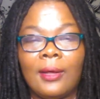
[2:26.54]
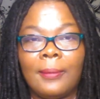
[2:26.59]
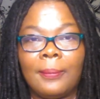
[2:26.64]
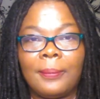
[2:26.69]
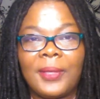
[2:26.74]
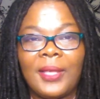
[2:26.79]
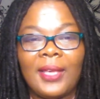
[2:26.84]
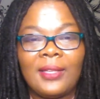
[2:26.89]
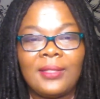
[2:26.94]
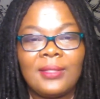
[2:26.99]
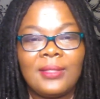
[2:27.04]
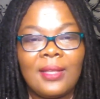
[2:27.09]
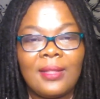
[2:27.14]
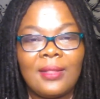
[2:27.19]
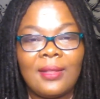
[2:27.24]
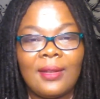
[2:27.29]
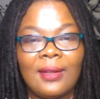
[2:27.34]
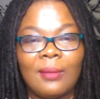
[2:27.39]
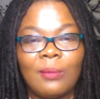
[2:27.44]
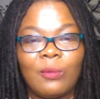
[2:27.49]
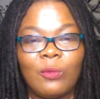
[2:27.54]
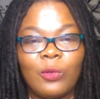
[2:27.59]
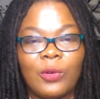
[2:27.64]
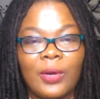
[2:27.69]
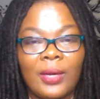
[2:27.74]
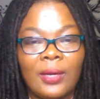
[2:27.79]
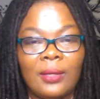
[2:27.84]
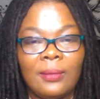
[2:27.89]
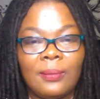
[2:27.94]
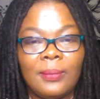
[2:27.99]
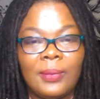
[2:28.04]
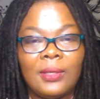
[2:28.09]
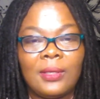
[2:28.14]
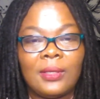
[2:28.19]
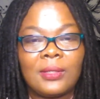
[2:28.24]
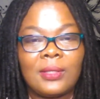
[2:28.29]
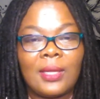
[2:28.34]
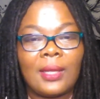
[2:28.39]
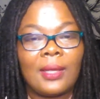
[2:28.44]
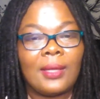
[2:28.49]
Can't say that I'm ready
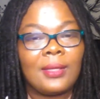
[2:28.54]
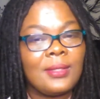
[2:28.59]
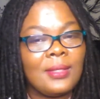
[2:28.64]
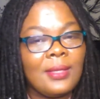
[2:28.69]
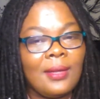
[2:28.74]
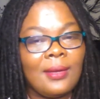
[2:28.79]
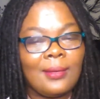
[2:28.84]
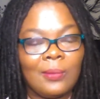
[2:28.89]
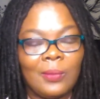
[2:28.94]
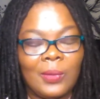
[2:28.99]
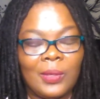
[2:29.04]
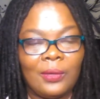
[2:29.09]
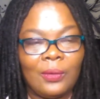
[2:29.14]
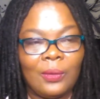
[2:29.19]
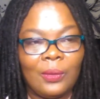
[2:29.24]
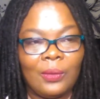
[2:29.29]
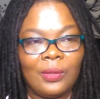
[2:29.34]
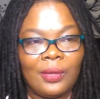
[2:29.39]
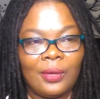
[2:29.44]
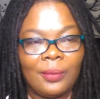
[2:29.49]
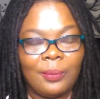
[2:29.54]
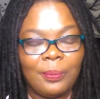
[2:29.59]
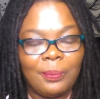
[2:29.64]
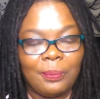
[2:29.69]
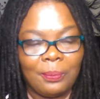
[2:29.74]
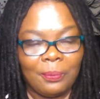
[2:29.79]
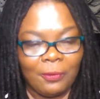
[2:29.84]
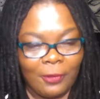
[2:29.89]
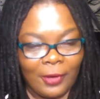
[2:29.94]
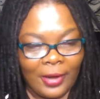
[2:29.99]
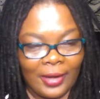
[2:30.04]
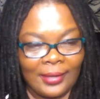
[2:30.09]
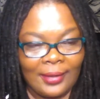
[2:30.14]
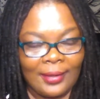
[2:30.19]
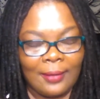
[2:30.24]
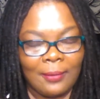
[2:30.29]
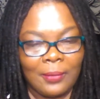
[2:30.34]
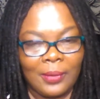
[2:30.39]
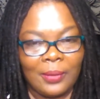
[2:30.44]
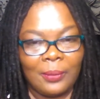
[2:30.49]
because, like I said, I want to go there ready. I
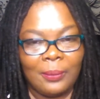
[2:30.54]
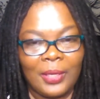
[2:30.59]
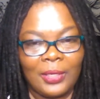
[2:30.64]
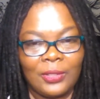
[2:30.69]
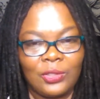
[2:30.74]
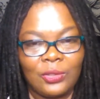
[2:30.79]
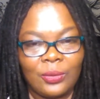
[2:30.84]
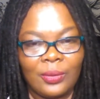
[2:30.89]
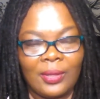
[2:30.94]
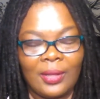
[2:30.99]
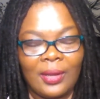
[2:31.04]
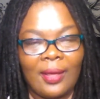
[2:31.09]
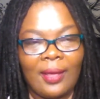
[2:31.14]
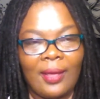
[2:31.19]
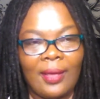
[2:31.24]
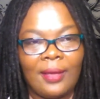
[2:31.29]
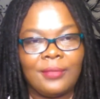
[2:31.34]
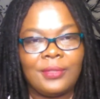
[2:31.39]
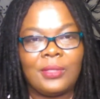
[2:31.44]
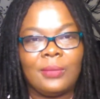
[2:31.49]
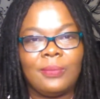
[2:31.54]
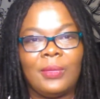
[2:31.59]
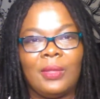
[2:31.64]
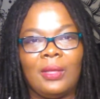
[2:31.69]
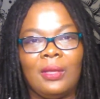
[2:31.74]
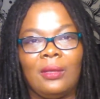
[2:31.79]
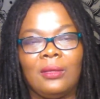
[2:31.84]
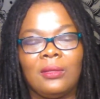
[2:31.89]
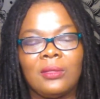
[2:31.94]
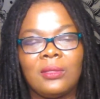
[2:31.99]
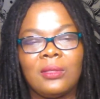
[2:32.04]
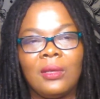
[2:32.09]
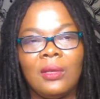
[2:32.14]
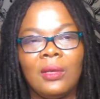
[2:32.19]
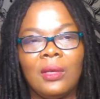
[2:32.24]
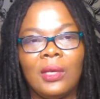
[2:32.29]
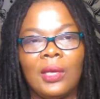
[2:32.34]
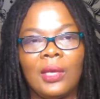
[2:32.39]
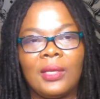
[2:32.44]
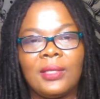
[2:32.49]
want to make sure that I have some things
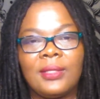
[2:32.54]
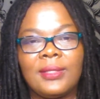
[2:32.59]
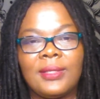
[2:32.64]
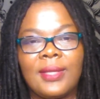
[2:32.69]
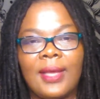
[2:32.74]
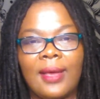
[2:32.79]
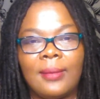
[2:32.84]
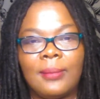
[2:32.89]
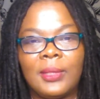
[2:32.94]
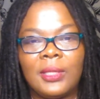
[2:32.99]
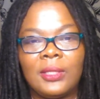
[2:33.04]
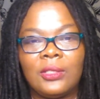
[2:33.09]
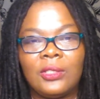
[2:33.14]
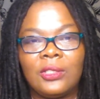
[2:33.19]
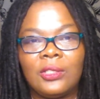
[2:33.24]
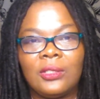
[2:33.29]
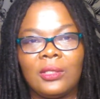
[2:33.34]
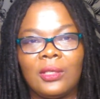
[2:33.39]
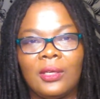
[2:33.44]
established